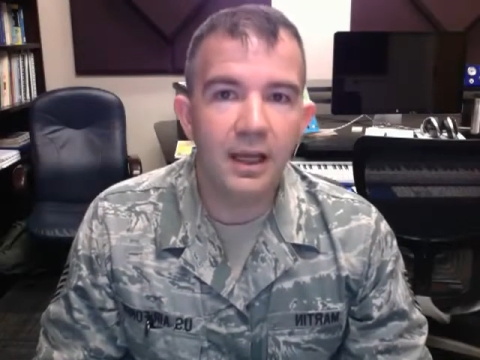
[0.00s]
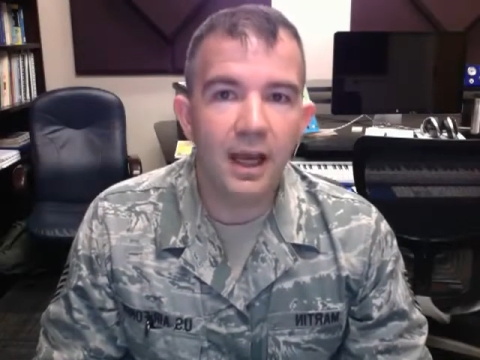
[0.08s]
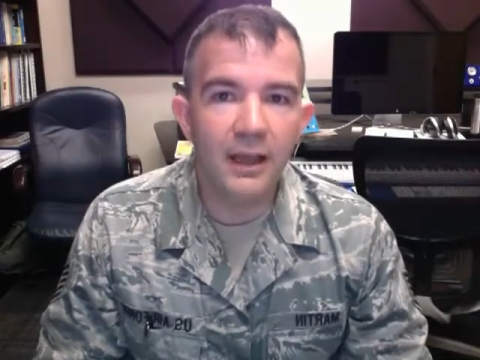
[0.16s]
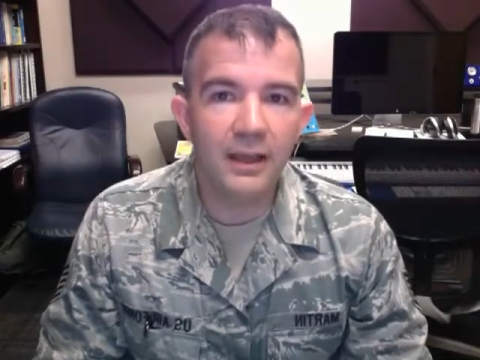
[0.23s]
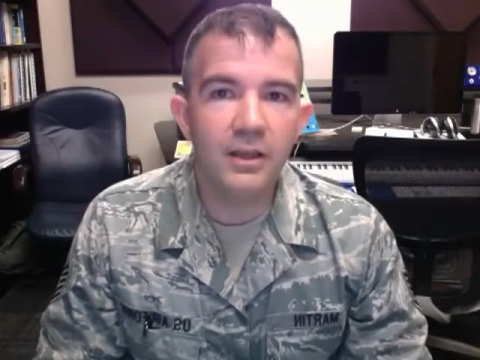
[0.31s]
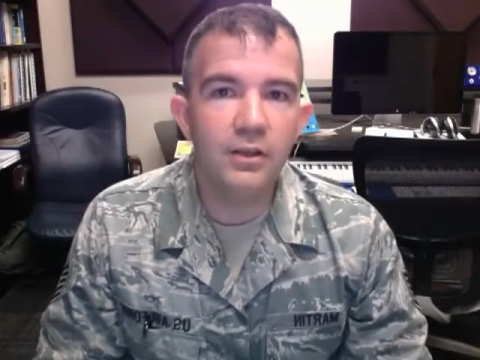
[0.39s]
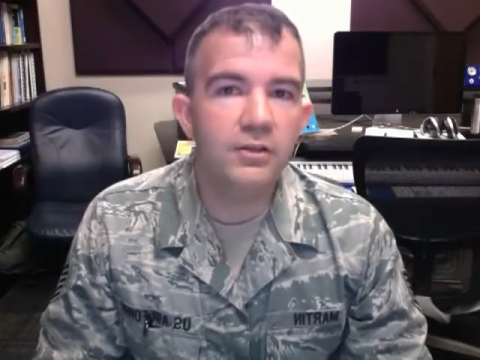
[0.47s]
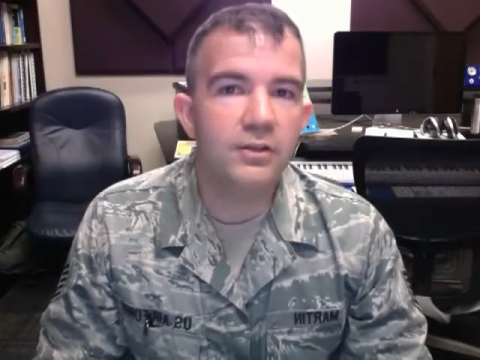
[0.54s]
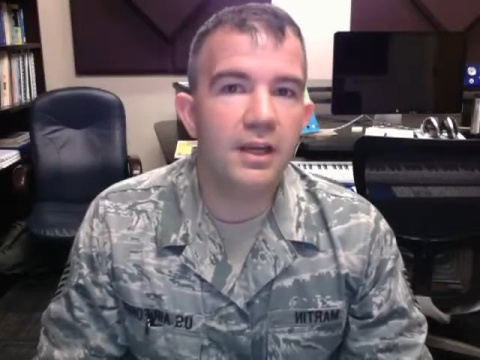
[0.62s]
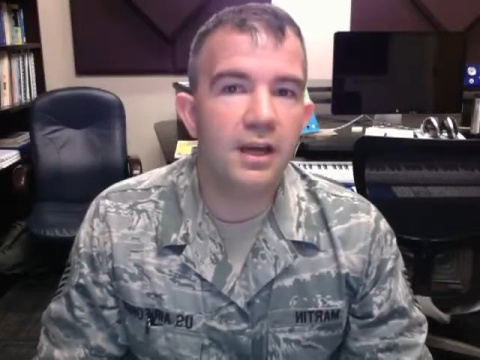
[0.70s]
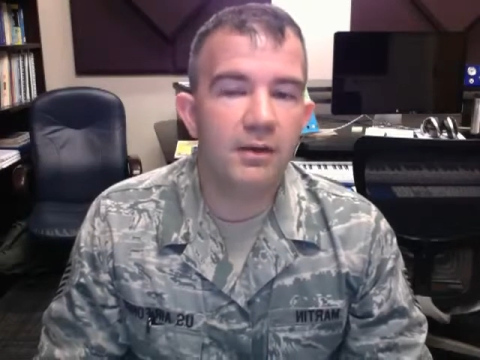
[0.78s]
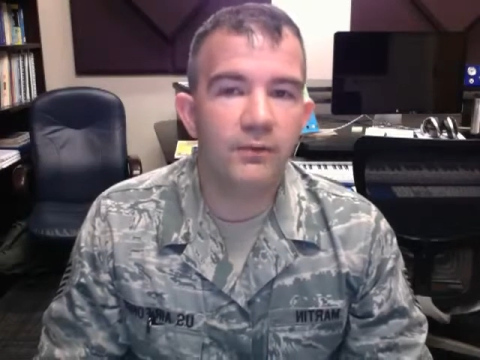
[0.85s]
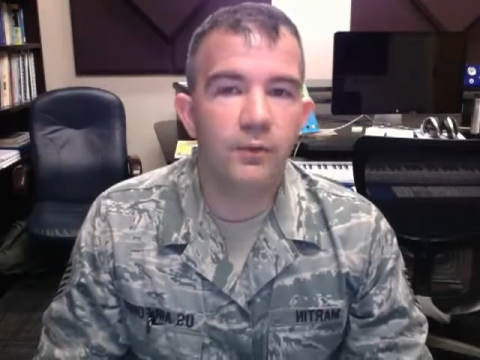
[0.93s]
and then there's the
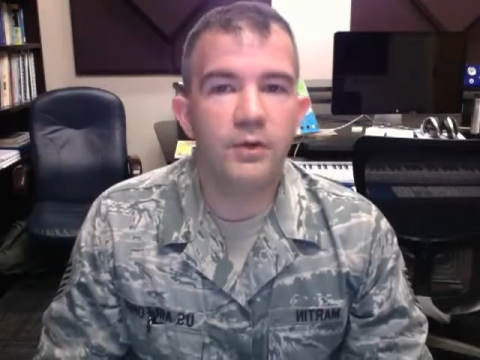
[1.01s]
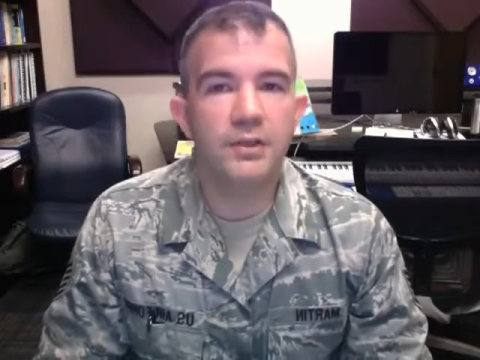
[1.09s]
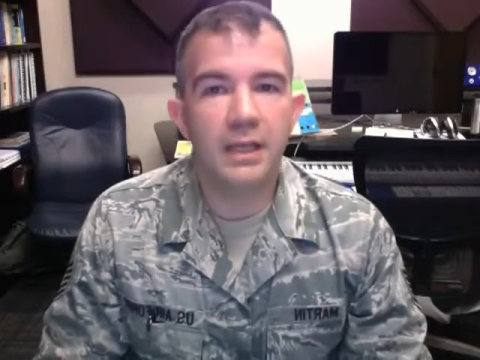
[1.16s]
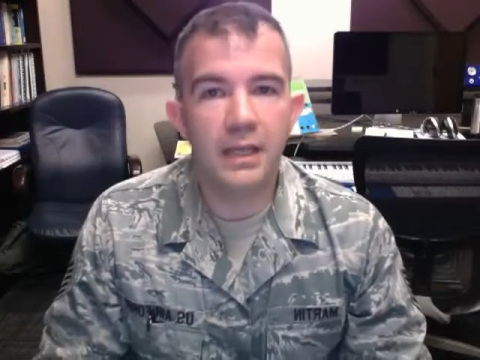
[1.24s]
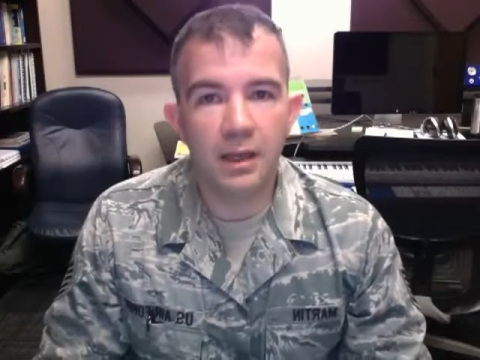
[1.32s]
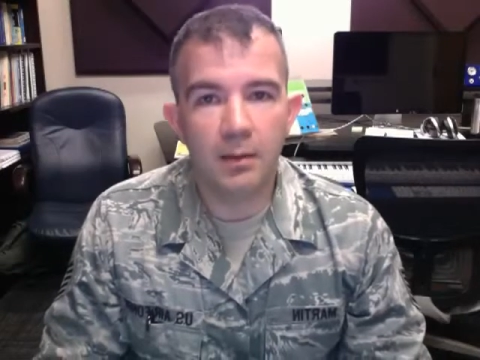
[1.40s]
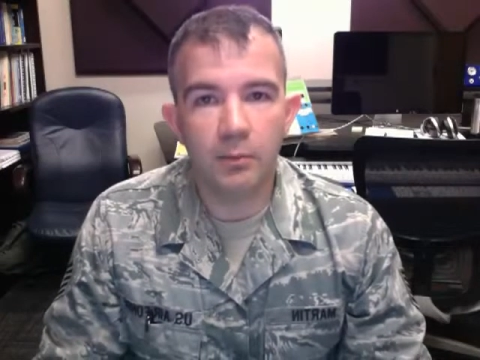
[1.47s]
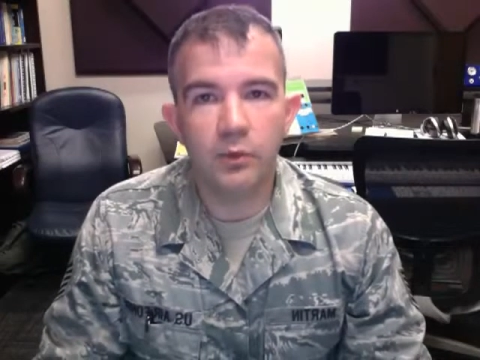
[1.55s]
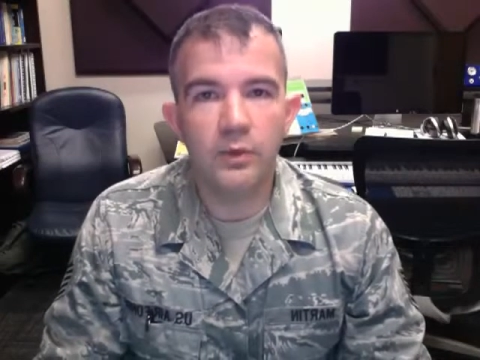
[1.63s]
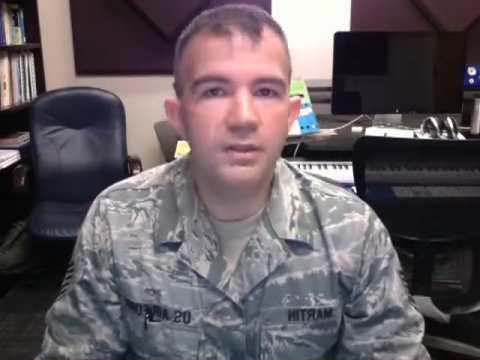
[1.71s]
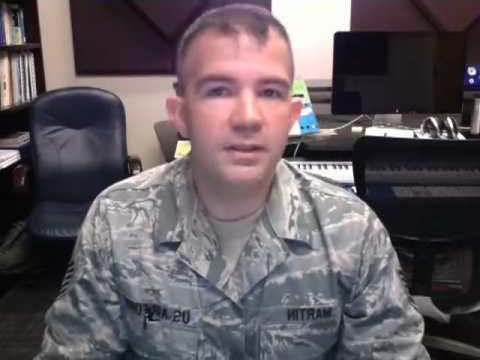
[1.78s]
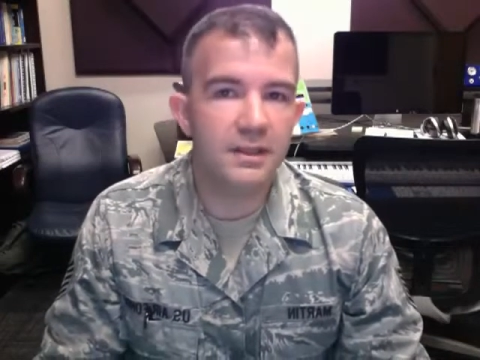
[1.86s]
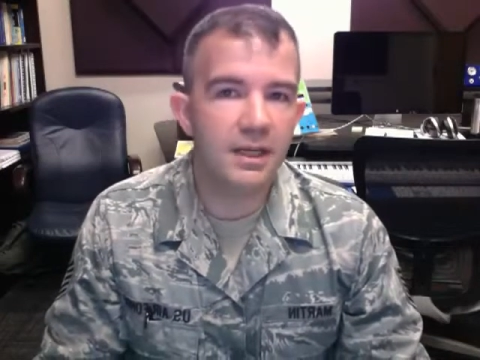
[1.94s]
Air Force Hymn,
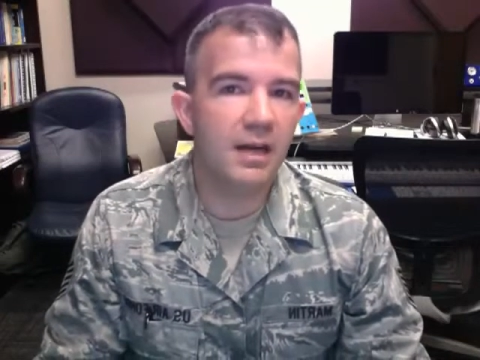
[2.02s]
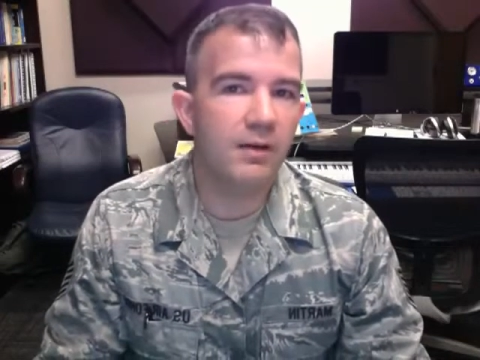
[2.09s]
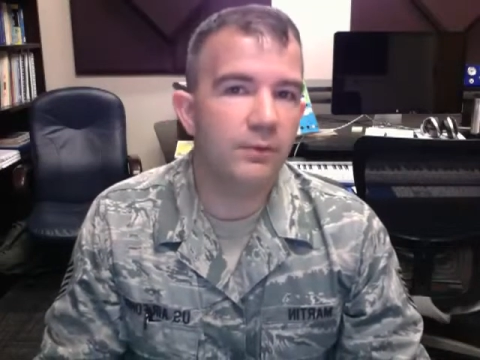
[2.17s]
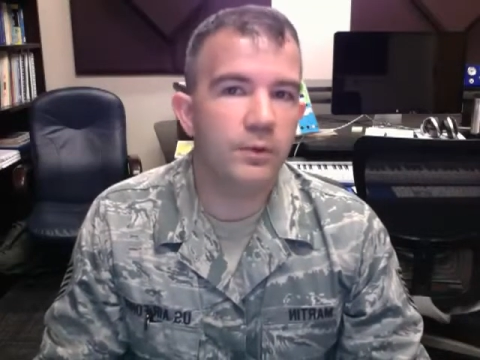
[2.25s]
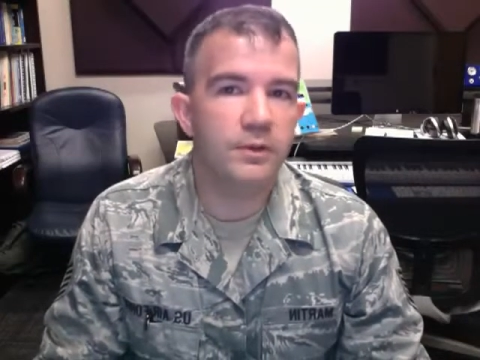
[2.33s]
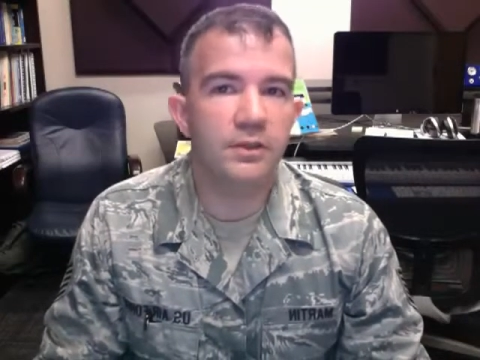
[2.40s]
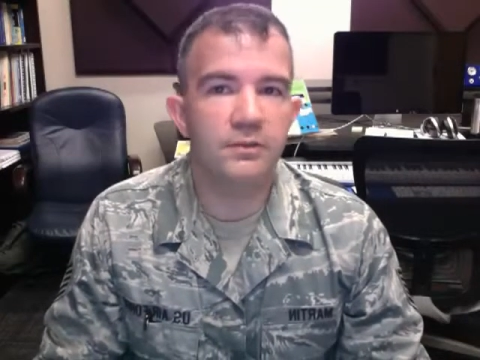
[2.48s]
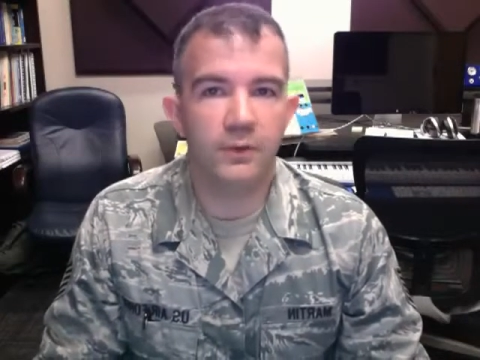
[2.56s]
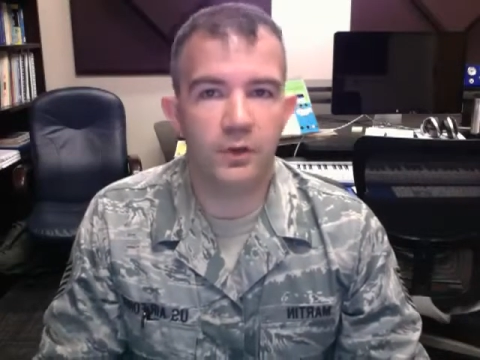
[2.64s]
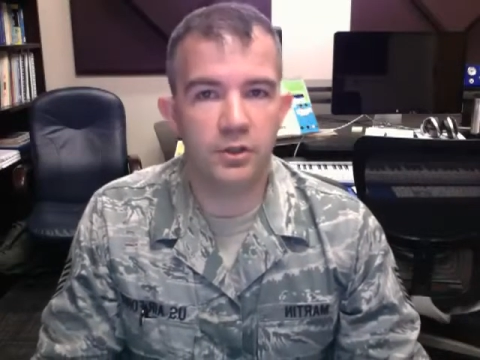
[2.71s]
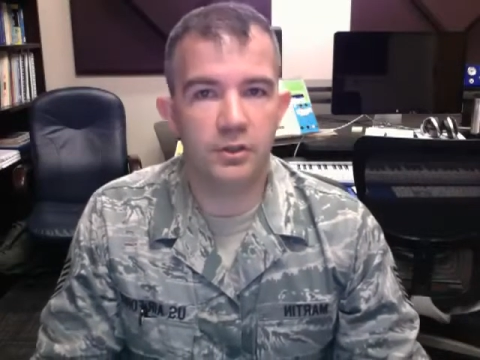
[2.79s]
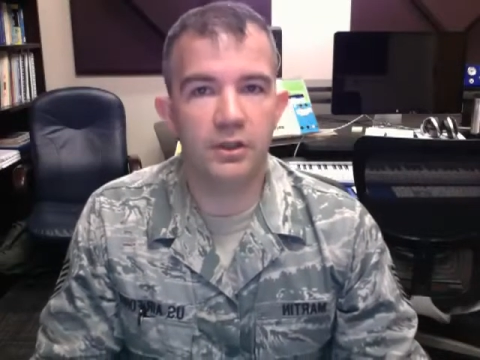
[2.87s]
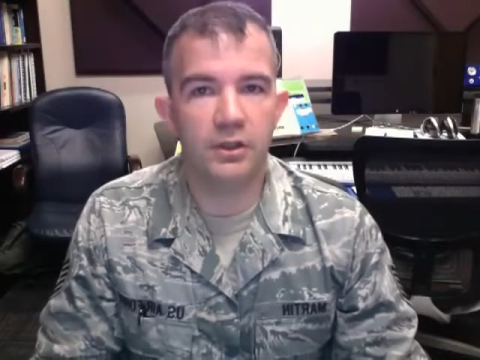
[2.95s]
which is the Air Force's
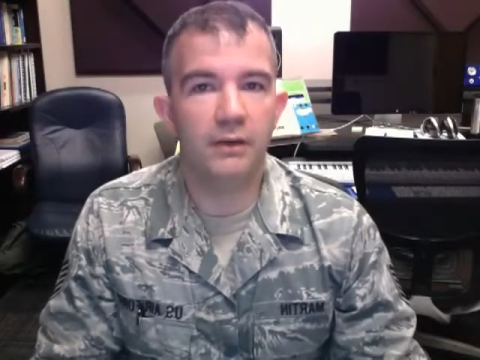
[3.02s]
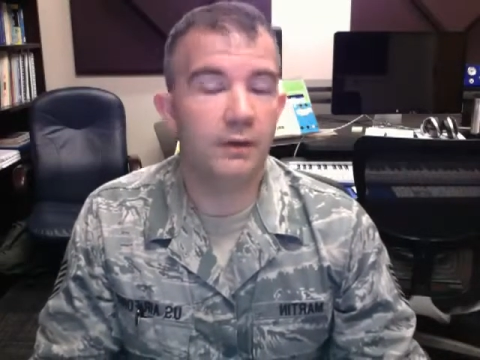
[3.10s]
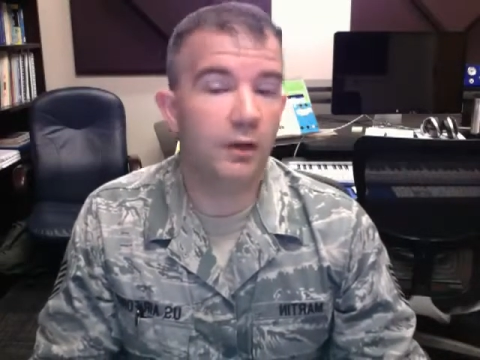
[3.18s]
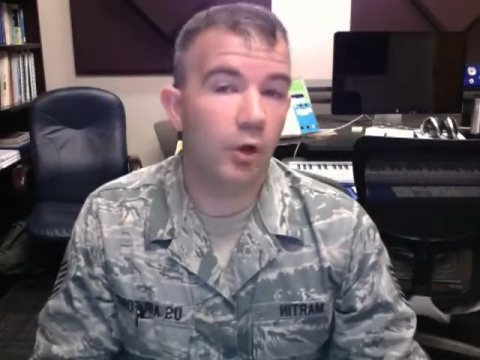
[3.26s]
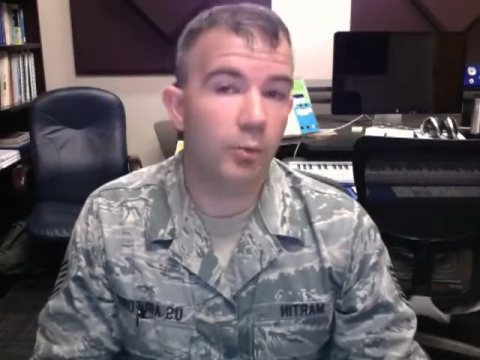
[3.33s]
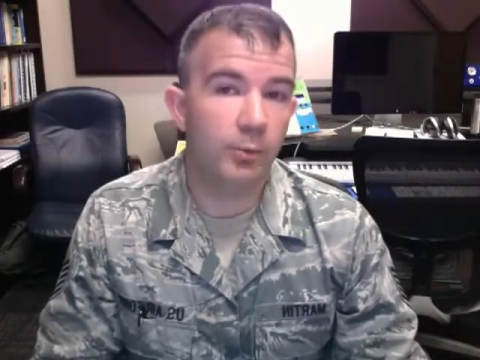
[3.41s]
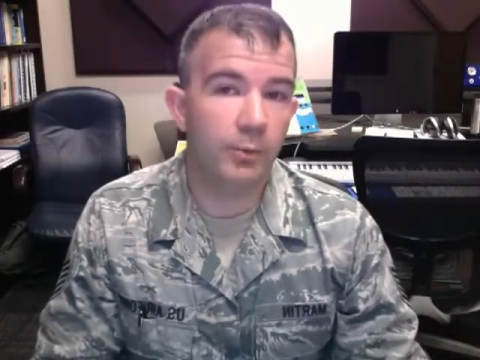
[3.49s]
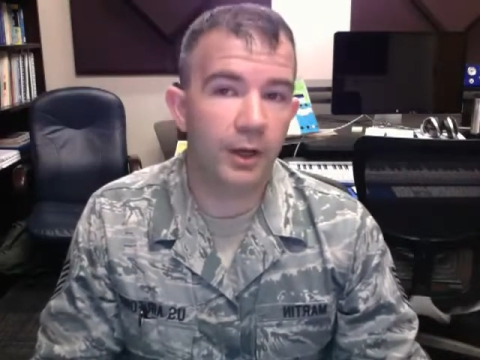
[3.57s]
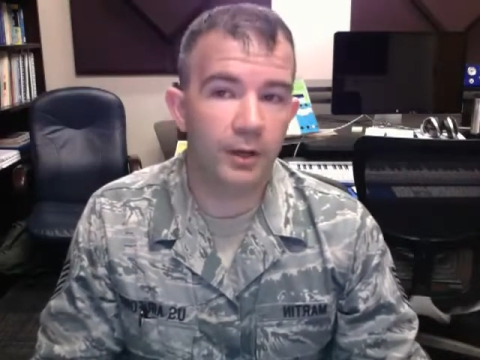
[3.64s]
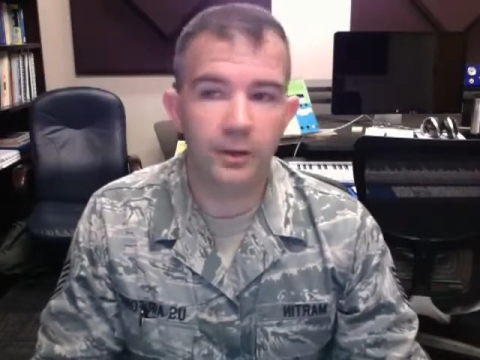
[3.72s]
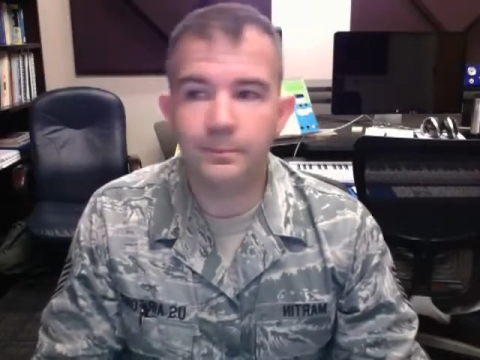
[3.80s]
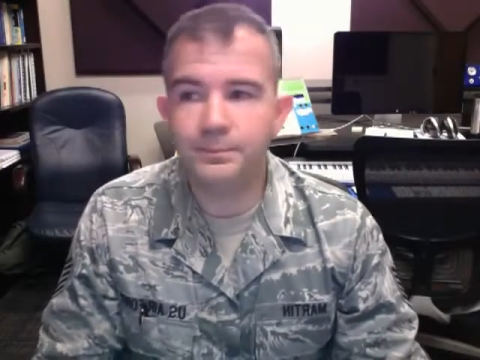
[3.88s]
version of an alma mater.